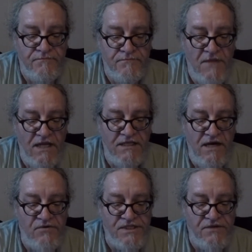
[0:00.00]
And that
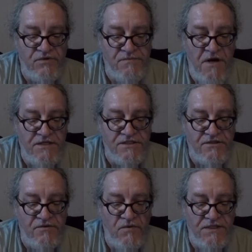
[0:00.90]
was in response to
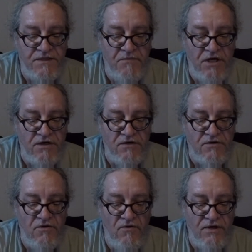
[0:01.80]
the one that Mark
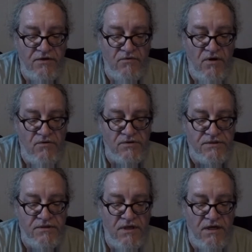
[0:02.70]
Koenig wrote
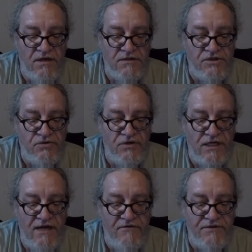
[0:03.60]
on June
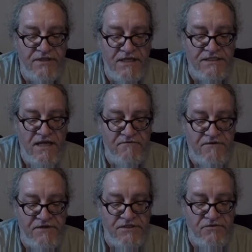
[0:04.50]
11th at
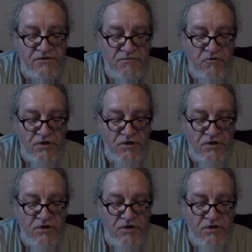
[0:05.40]
10:52 in the morning.